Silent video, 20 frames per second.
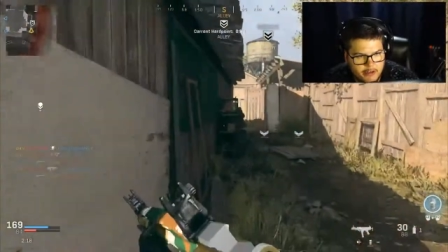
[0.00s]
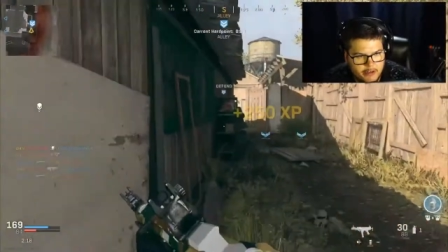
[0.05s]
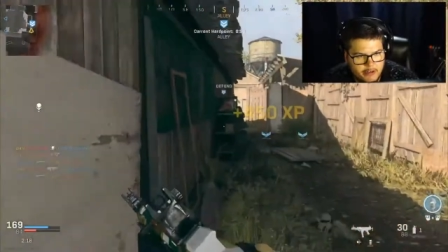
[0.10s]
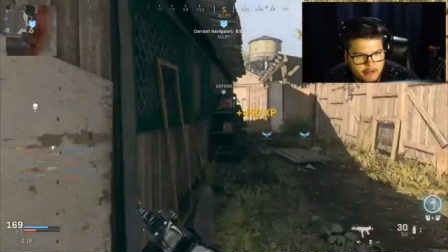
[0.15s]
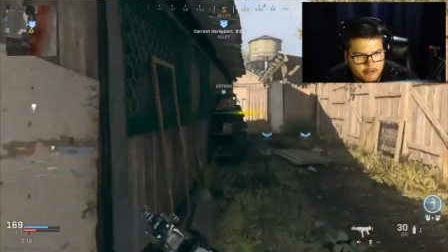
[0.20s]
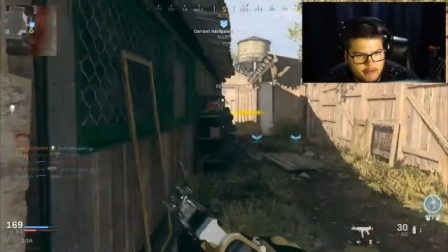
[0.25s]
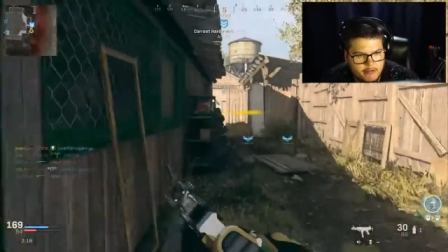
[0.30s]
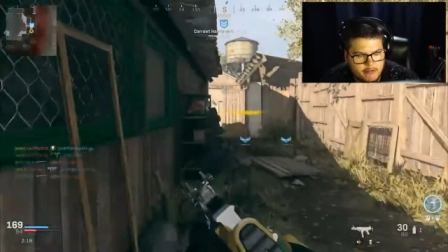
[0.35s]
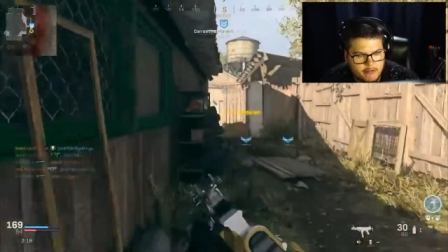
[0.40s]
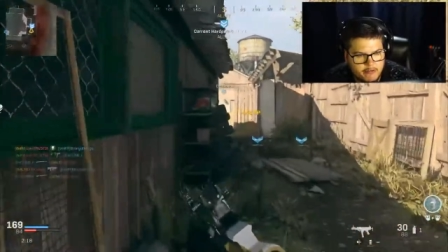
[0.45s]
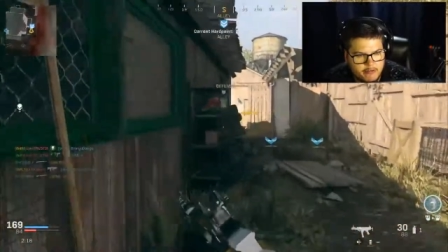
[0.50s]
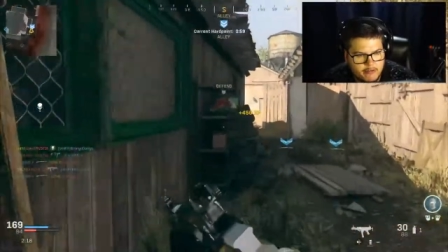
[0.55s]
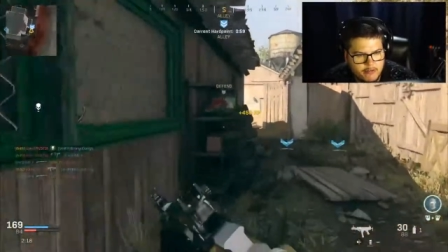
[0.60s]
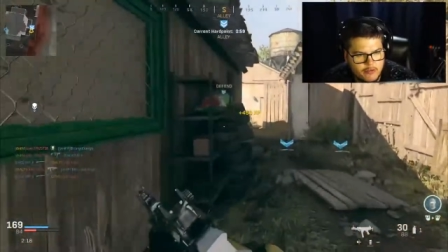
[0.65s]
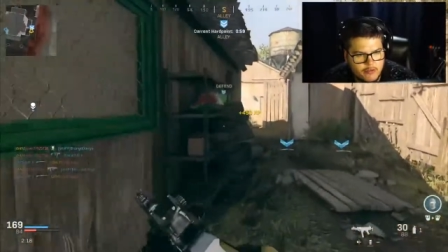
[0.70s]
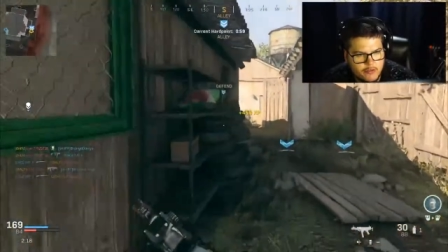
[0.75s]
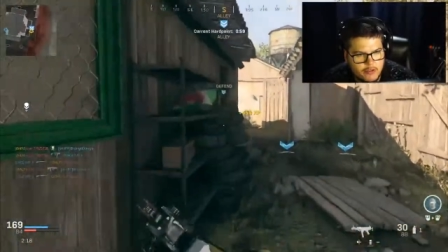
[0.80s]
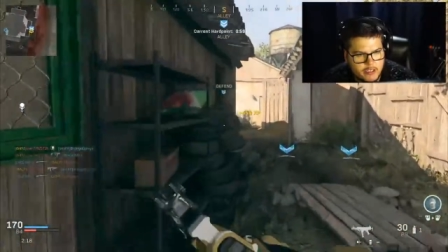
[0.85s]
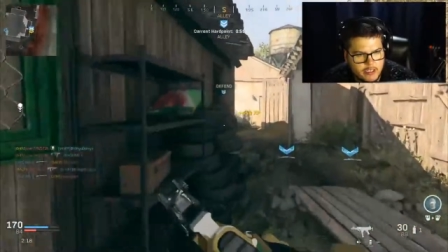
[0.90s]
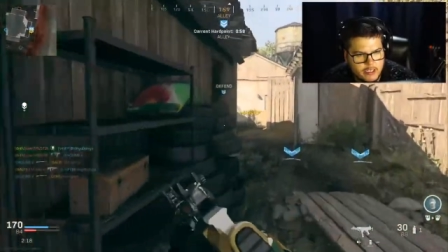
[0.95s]
you
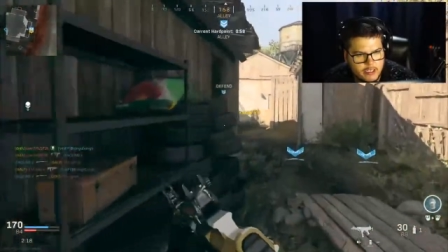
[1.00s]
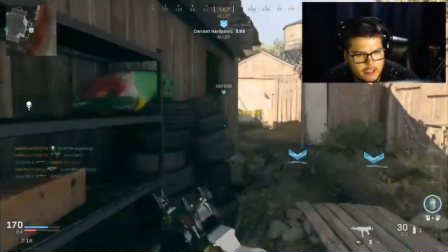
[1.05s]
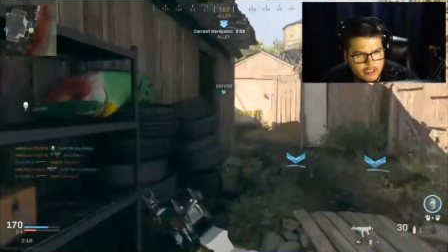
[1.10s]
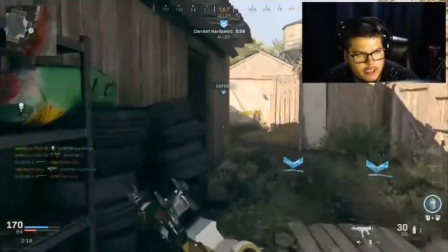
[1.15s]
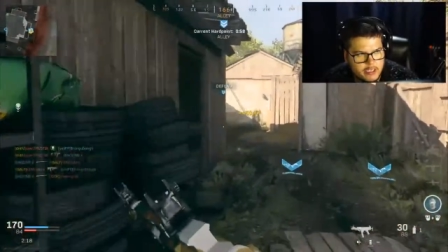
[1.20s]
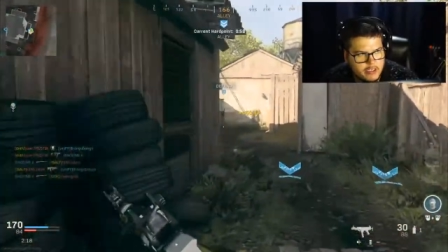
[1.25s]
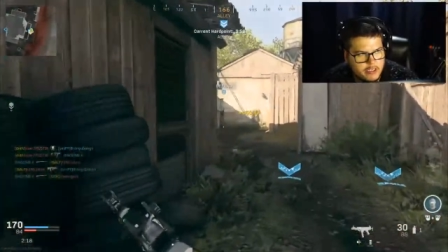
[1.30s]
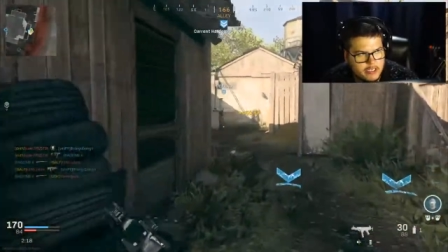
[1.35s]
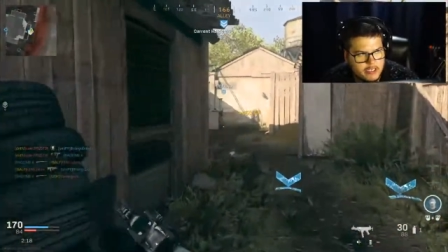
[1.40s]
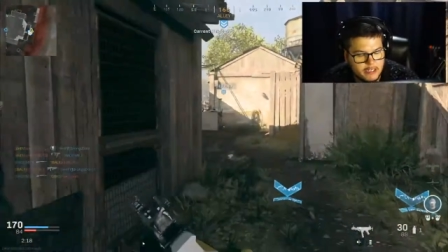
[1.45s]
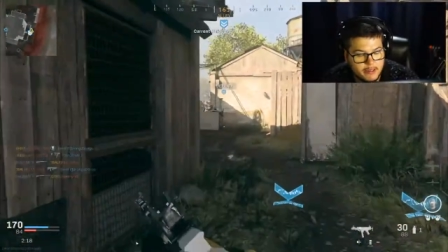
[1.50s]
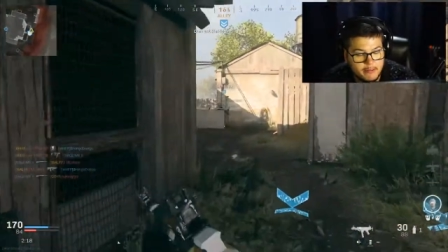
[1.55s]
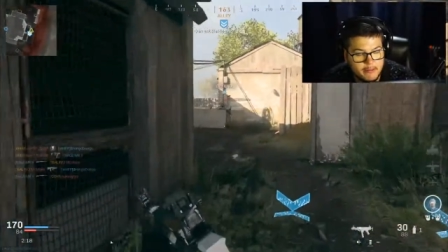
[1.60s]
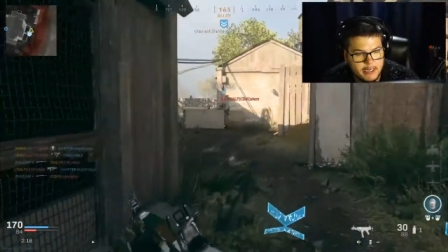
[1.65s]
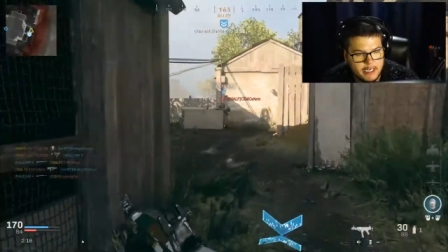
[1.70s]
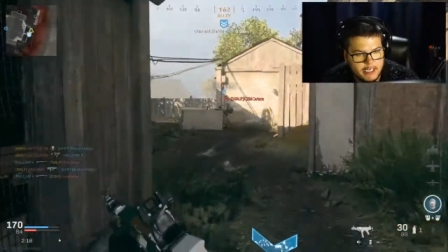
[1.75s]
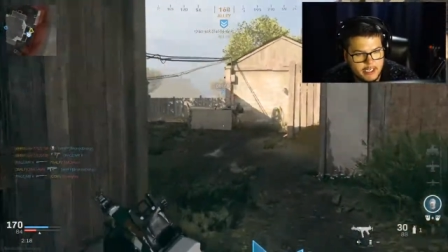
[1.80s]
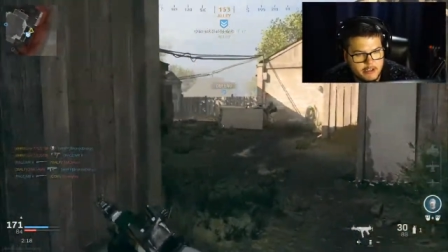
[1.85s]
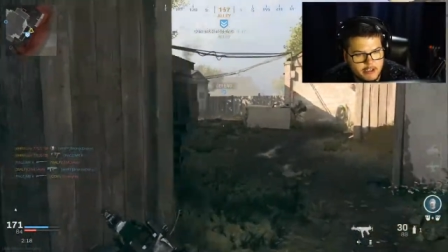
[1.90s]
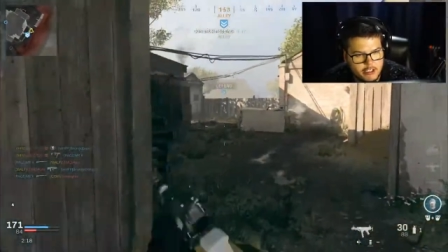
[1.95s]
the like the money you